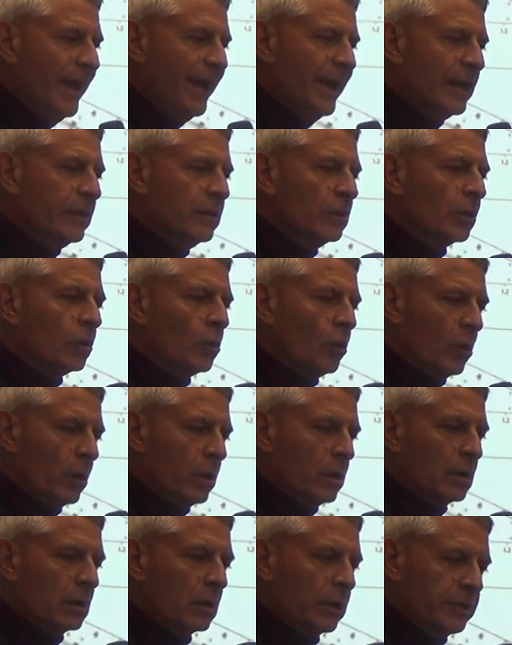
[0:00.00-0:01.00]
And it
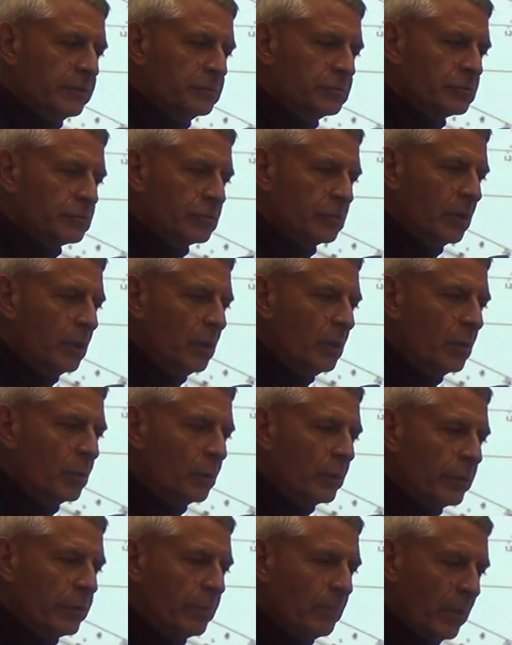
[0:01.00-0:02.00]
correlates
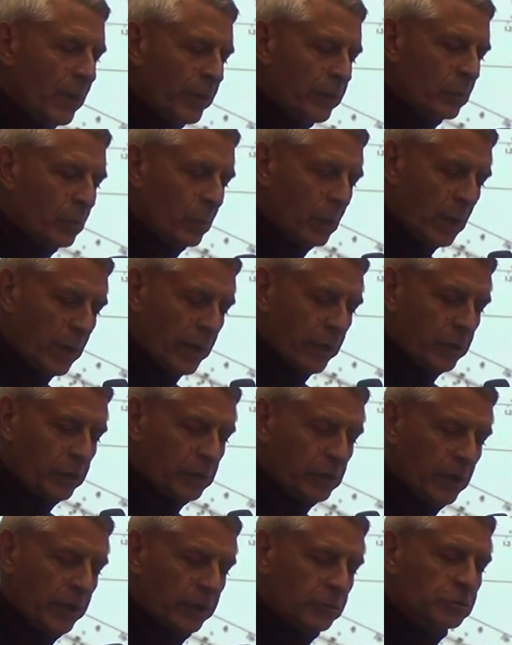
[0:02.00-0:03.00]
with
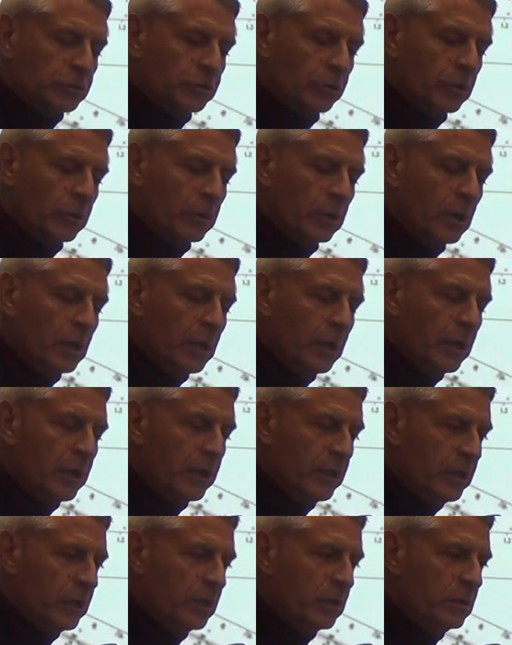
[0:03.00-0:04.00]
microarchitecture
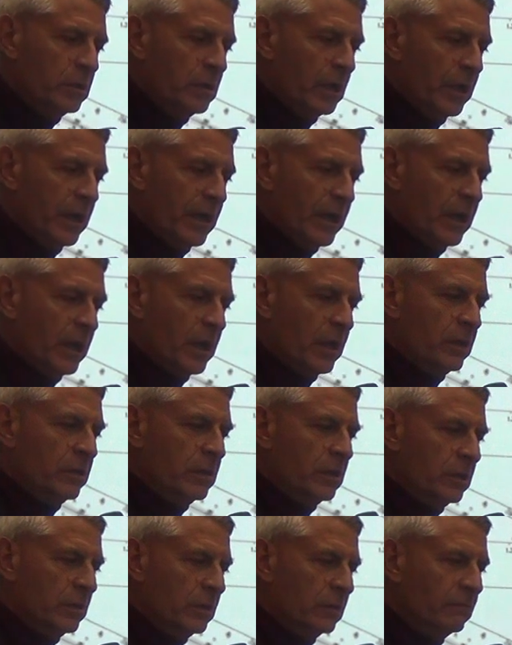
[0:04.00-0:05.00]
in
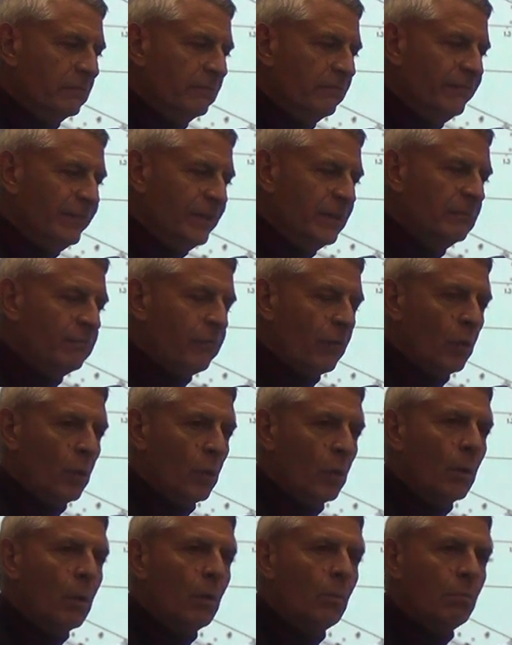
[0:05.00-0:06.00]
an in
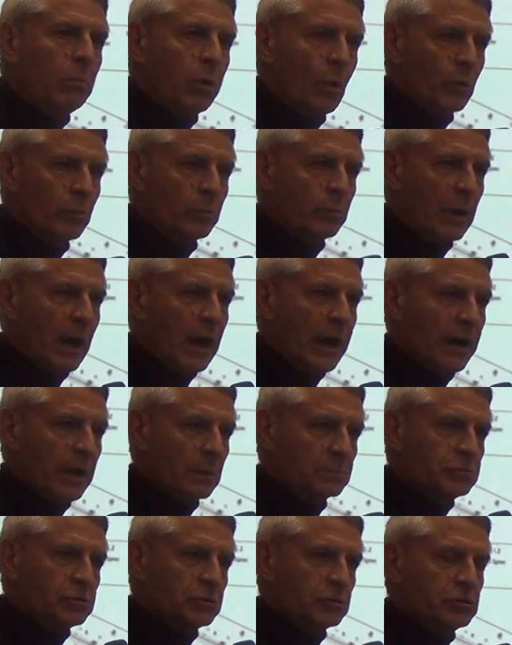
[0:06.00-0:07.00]
vivo bone
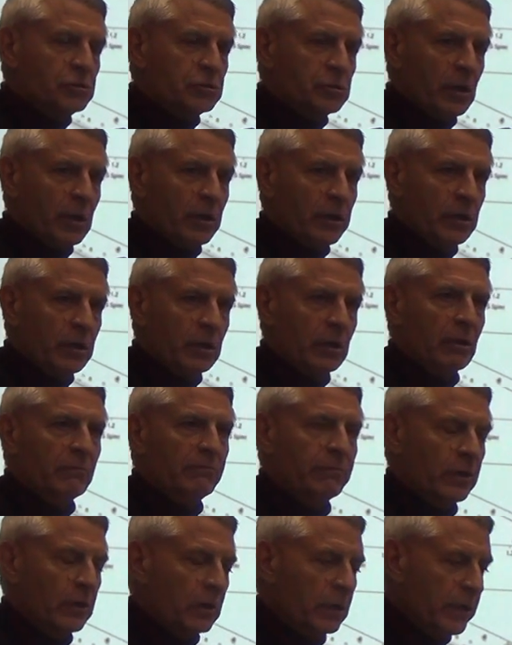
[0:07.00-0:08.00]
biopsy study
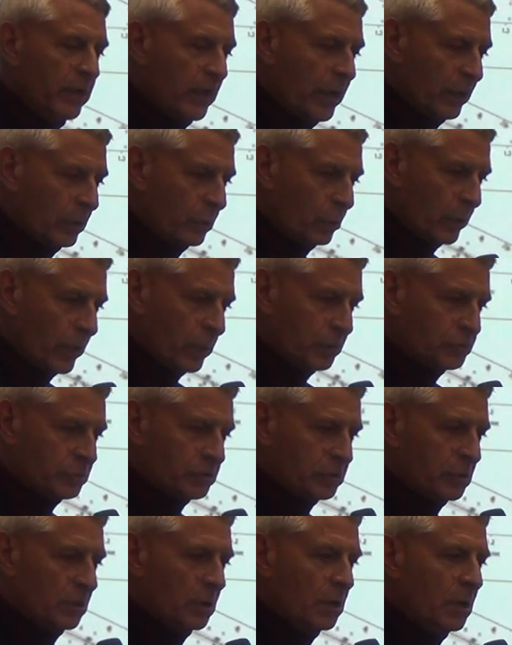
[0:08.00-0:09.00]
of iliac
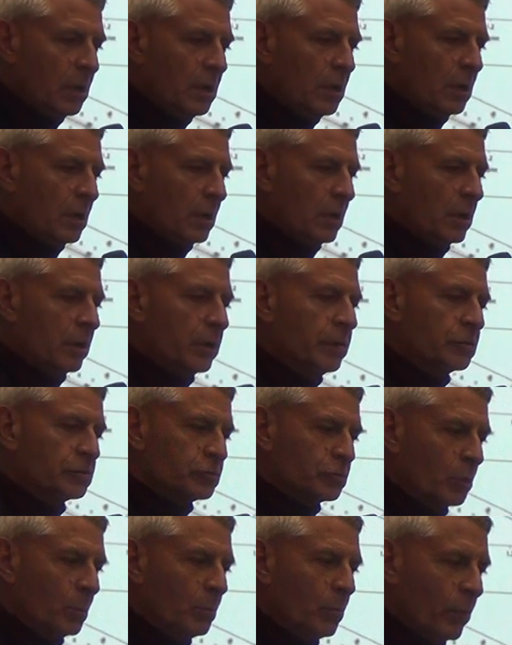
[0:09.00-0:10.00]
crest uh,
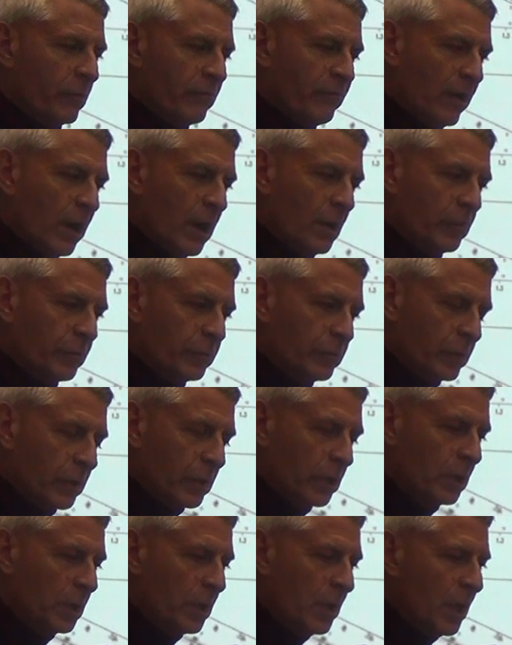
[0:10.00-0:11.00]

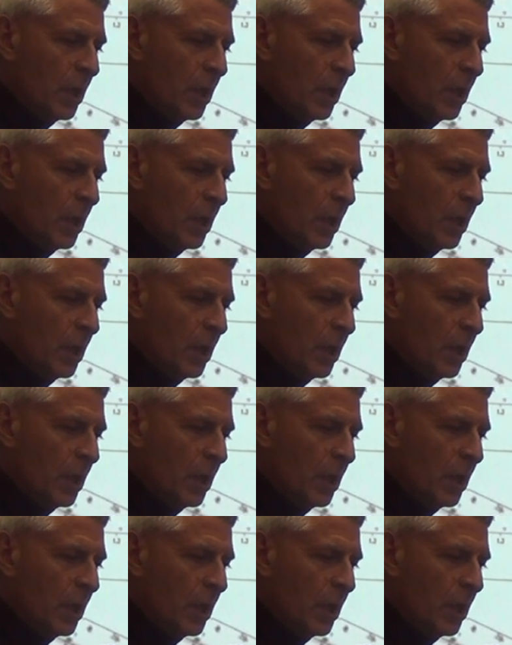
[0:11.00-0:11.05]
histomorphometry.